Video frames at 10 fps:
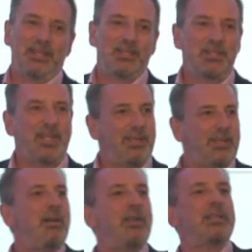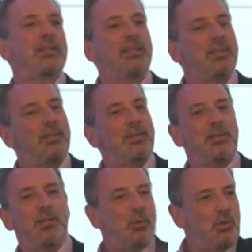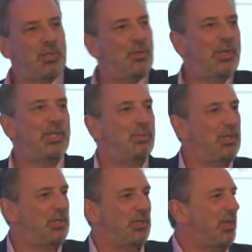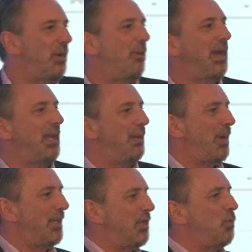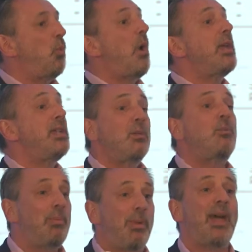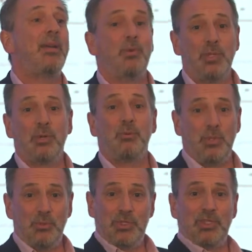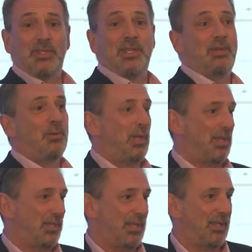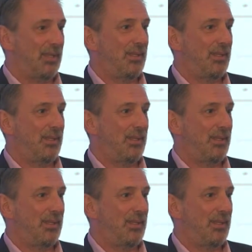So say, guys, you're all talking to each other on a regular basis. Why don't we plan all your routes as a single cluster?